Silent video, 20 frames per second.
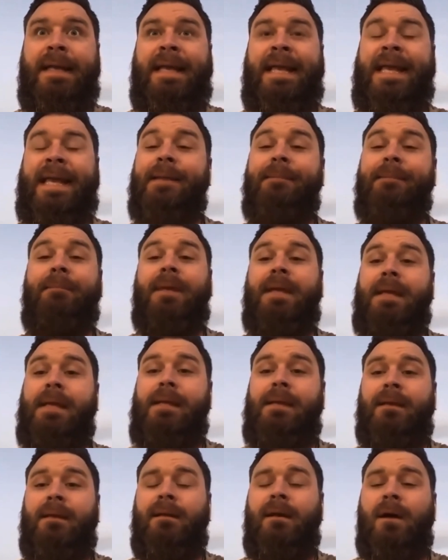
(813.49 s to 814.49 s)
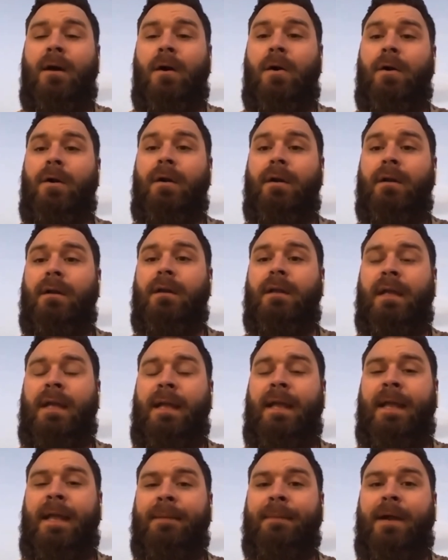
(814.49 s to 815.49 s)
hit me hard
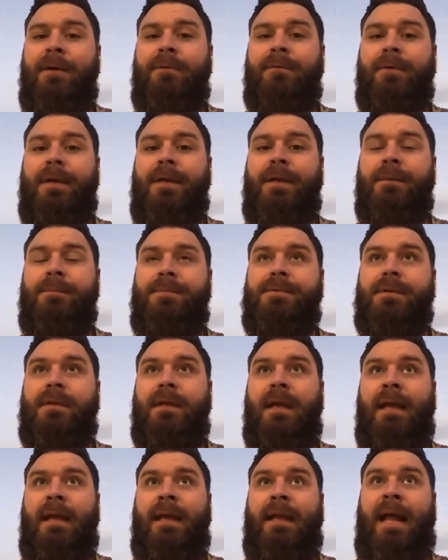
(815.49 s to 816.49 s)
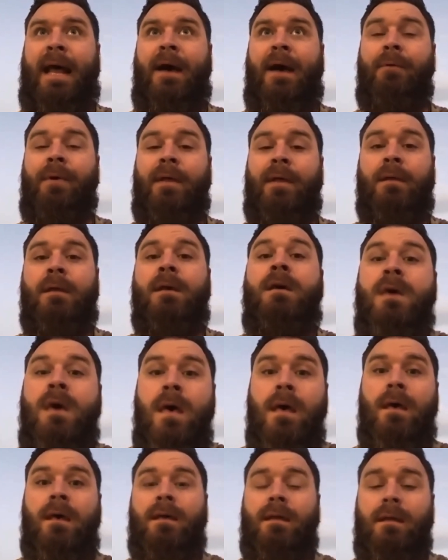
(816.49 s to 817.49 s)
in my ribs, and I went, ugh.